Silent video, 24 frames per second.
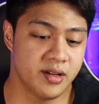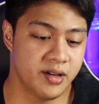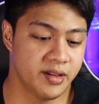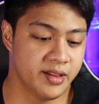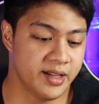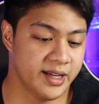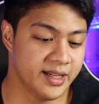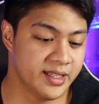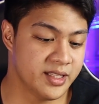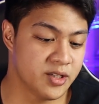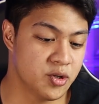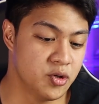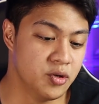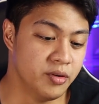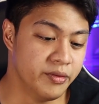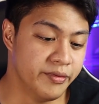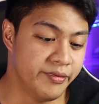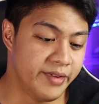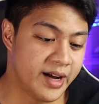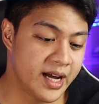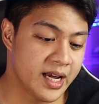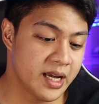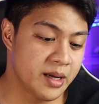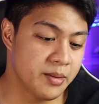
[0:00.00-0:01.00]
on that school
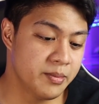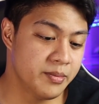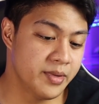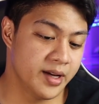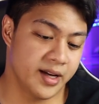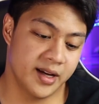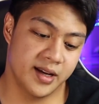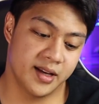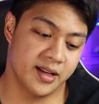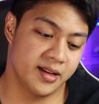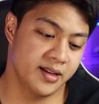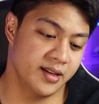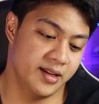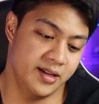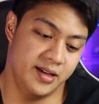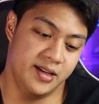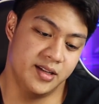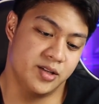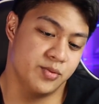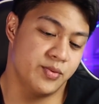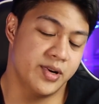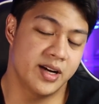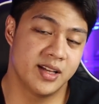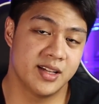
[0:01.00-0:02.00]
vibe, and
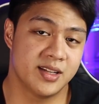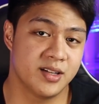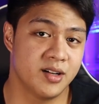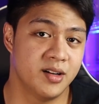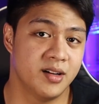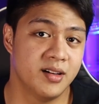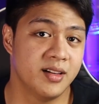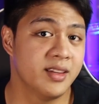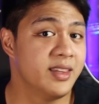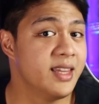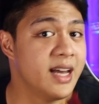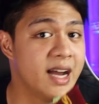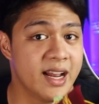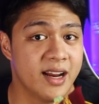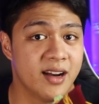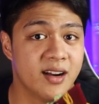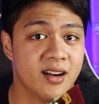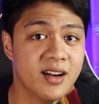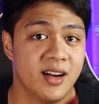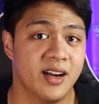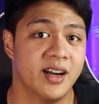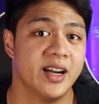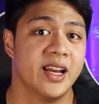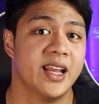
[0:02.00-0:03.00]
it's why it's called
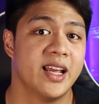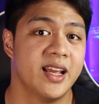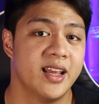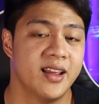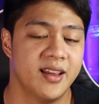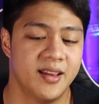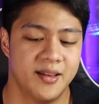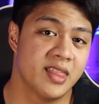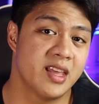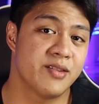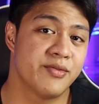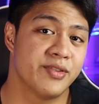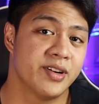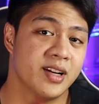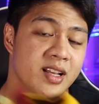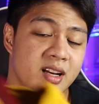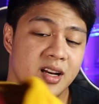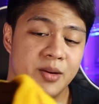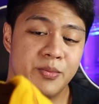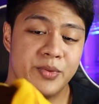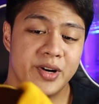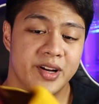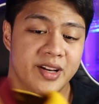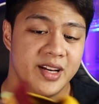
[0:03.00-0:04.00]
Higher Learning. And for the
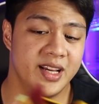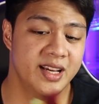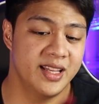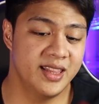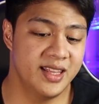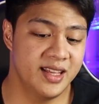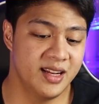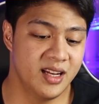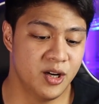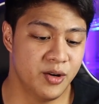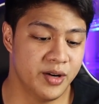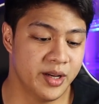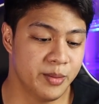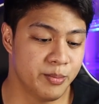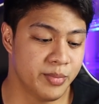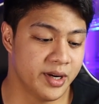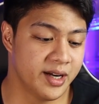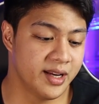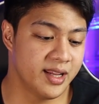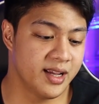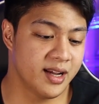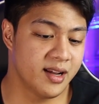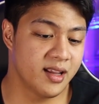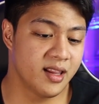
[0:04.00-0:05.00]
LeBron 18 Low in
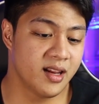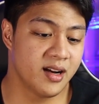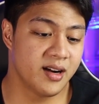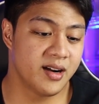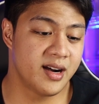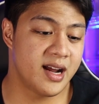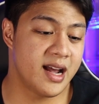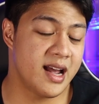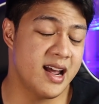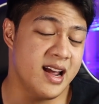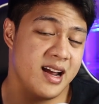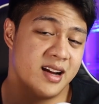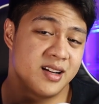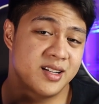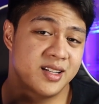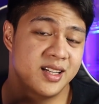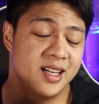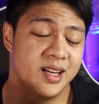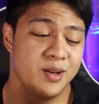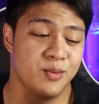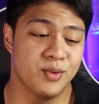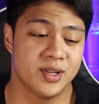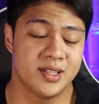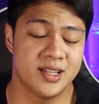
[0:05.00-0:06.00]
particular, I
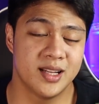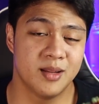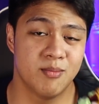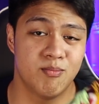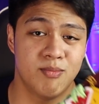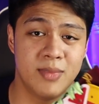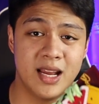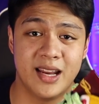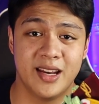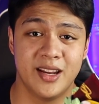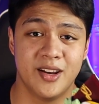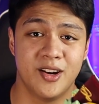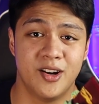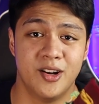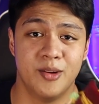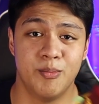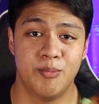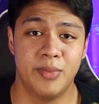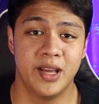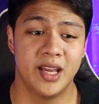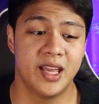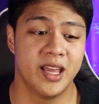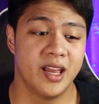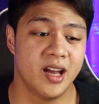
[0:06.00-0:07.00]
actually wasn't planning on
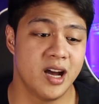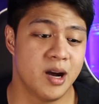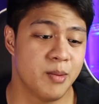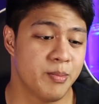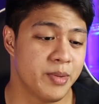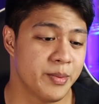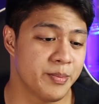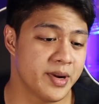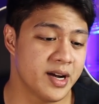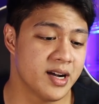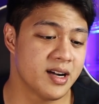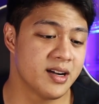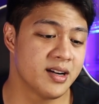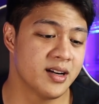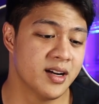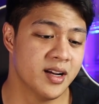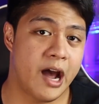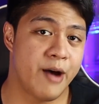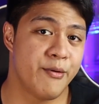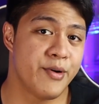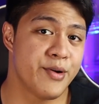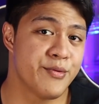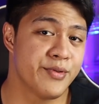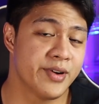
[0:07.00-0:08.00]
picking up a pair.
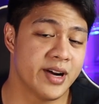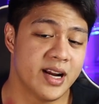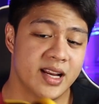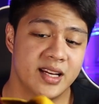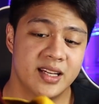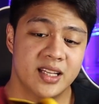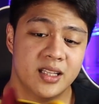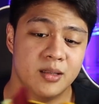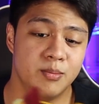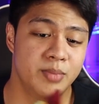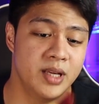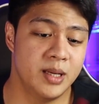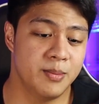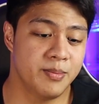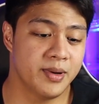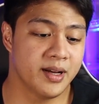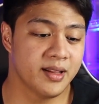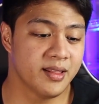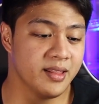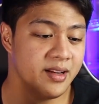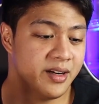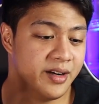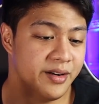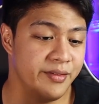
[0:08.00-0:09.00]
However, I did peep
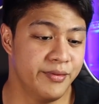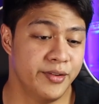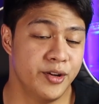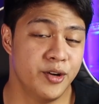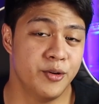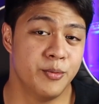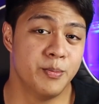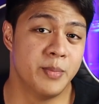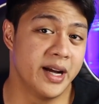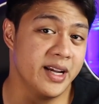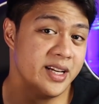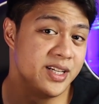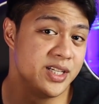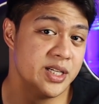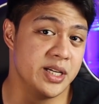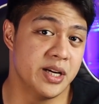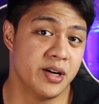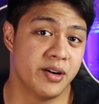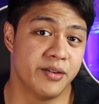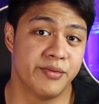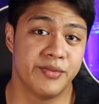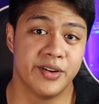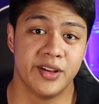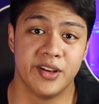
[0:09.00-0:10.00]
at the review by
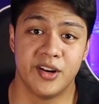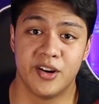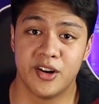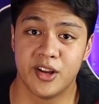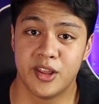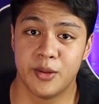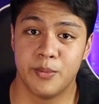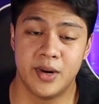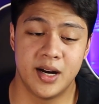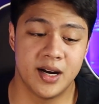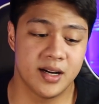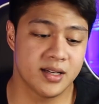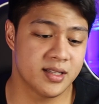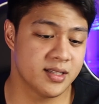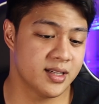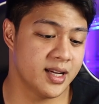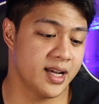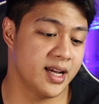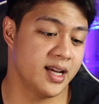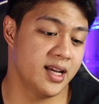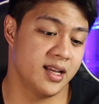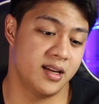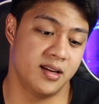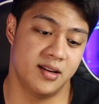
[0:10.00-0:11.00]
Gio of Unorthodox,
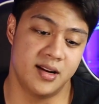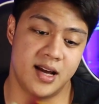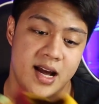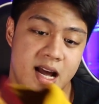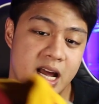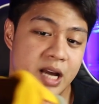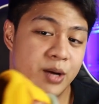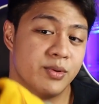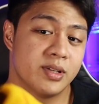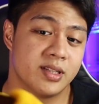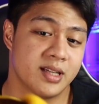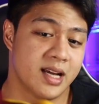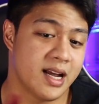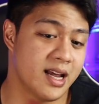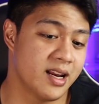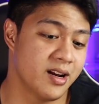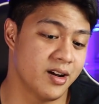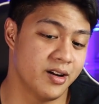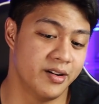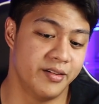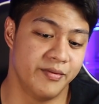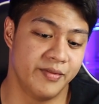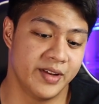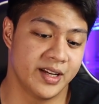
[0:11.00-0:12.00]
and I was kind
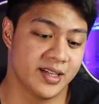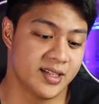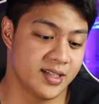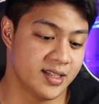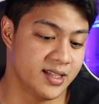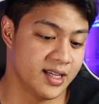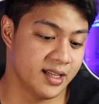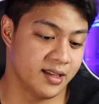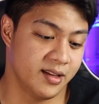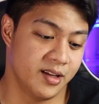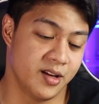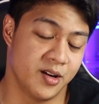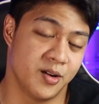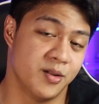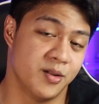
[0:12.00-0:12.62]
of convinced that,